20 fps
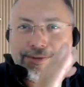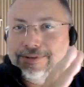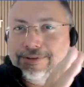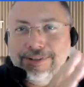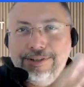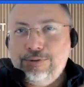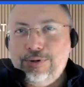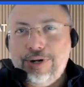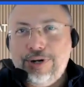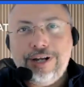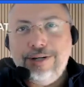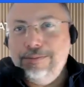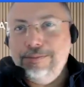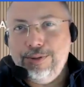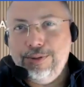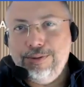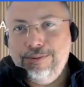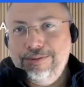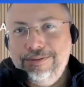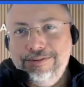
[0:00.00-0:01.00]

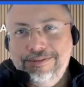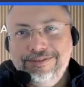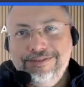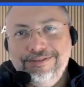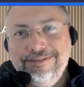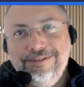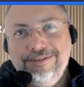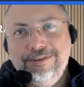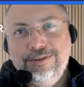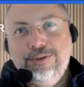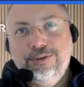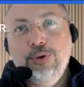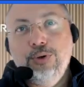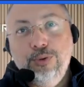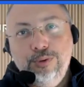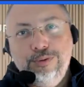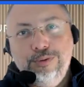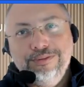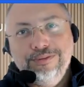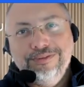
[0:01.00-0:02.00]
incredible
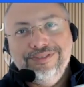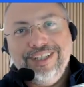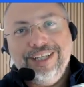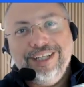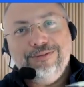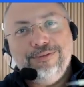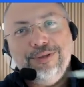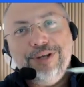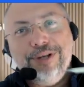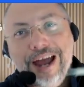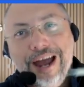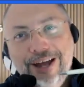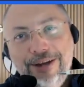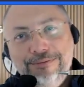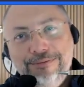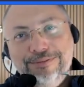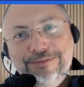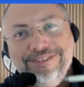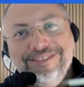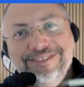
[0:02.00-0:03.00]
tool that we have